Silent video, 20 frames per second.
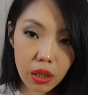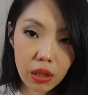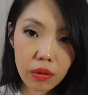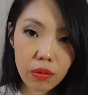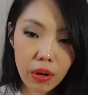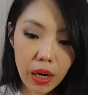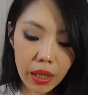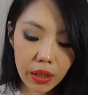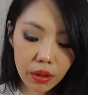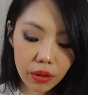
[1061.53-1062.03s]

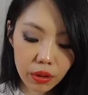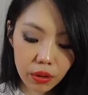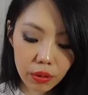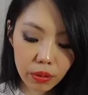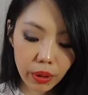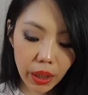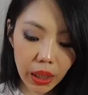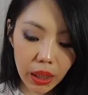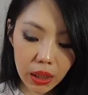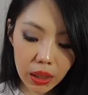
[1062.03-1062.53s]
rather
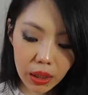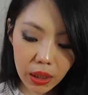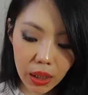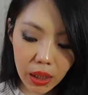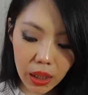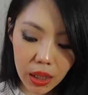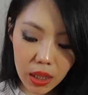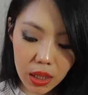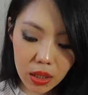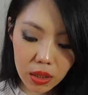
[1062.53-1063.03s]

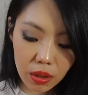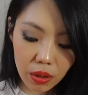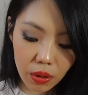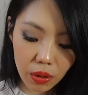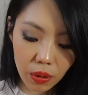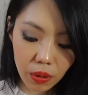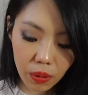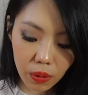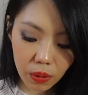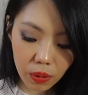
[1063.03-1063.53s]
quickly,
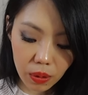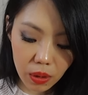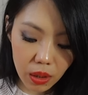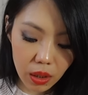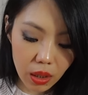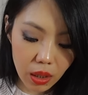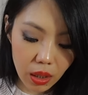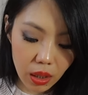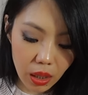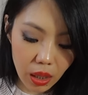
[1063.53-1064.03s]
so
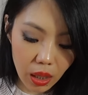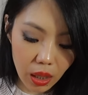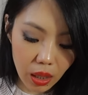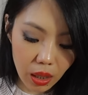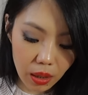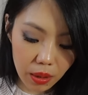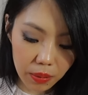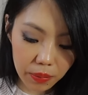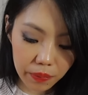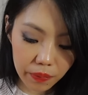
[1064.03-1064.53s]

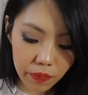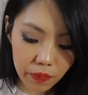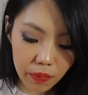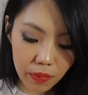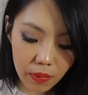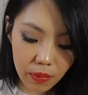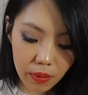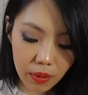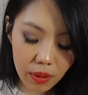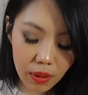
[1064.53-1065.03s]
um,
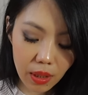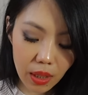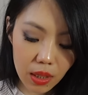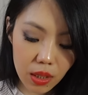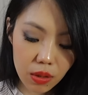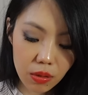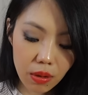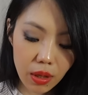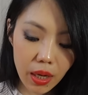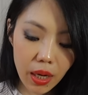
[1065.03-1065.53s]

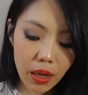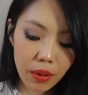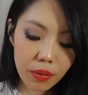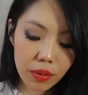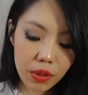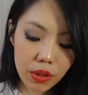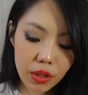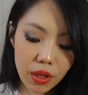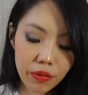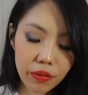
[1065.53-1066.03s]
that's why I
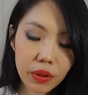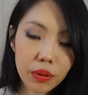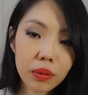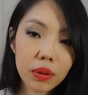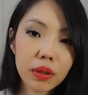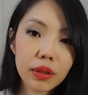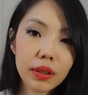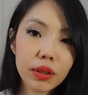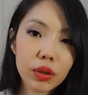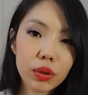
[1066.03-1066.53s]
was never
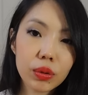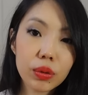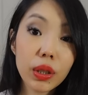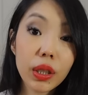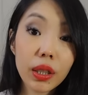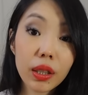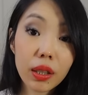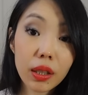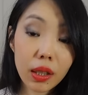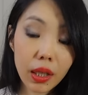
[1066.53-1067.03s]
really too
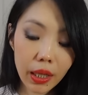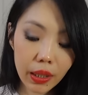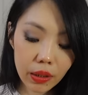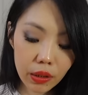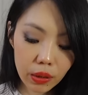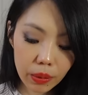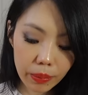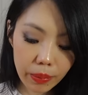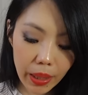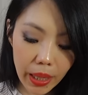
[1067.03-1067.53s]
inclined
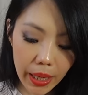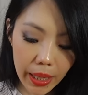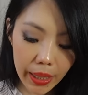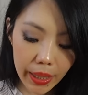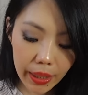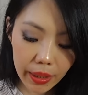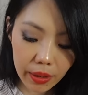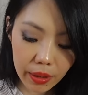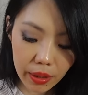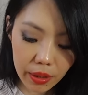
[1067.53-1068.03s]
to
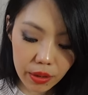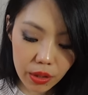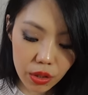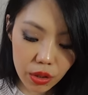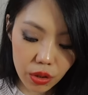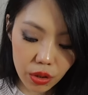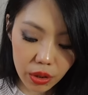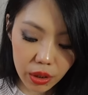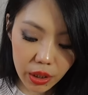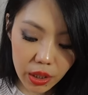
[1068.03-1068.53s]
buy their
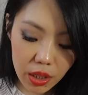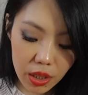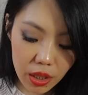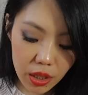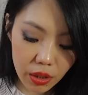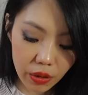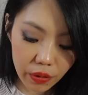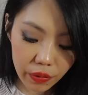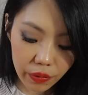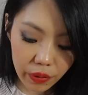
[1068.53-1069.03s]
sterling
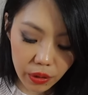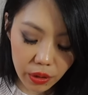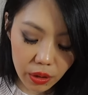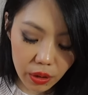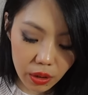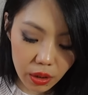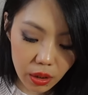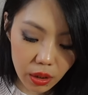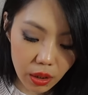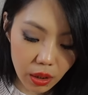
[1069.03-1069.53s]

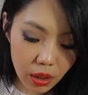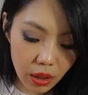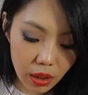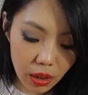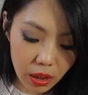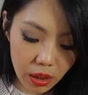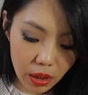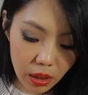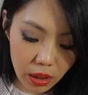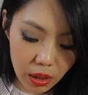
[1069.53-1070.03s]
silver.
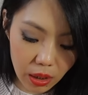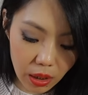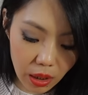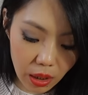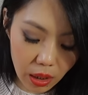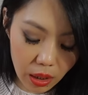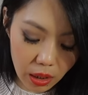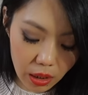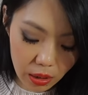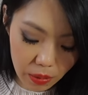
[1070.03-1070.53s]

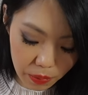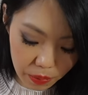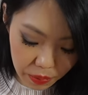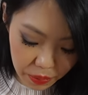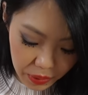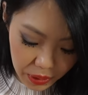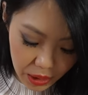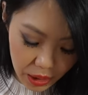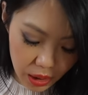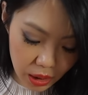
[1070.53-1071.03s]

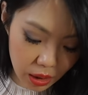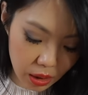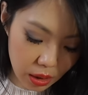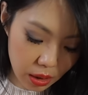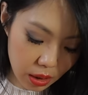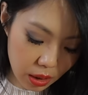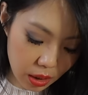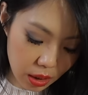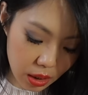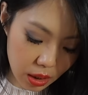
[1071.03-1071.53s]
But
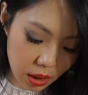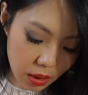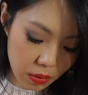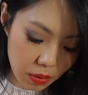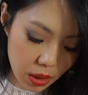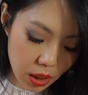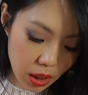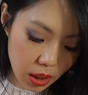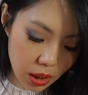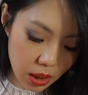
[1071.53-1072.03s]
it
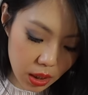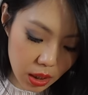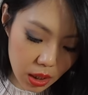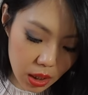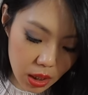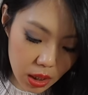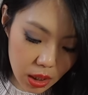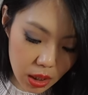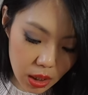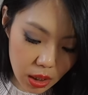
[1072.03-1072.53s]
seems like it's
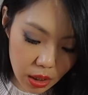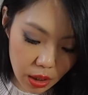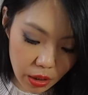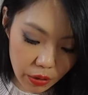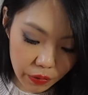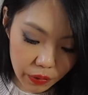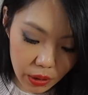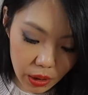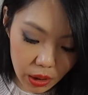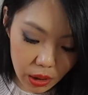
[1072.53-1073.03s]
easy
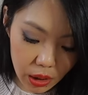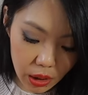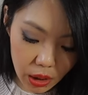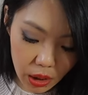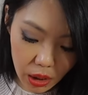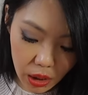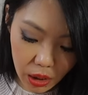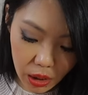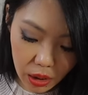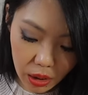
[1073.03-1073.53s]
enough to
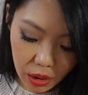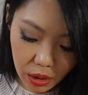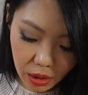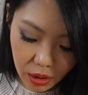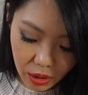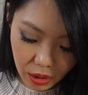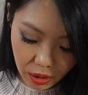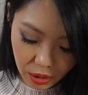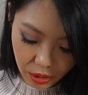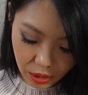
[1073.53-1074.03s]
clean.
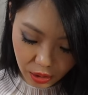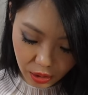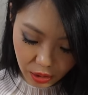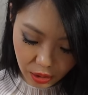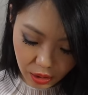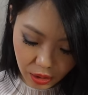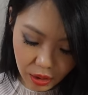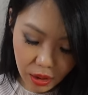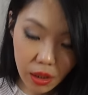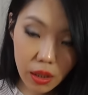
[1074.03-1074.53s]

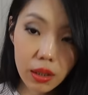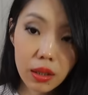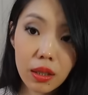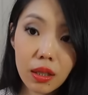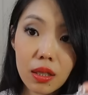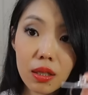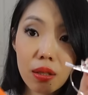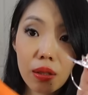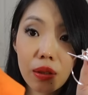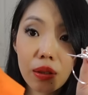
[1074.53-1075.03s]
It
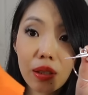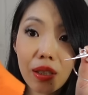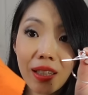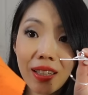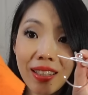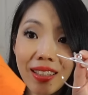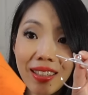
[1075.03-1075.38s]
does look